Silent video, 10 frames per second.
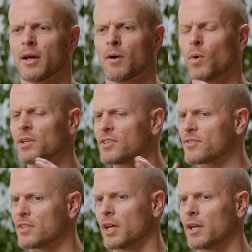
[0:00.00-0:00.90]
I want to
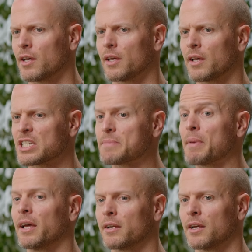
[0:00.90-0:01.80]
say,
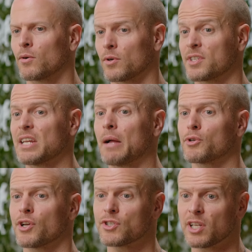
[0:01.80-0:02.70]
expanding or
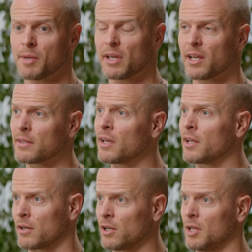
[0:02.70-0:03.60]
establishing Chiribiquete
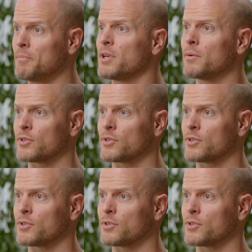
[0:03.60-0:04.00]
in Colombia,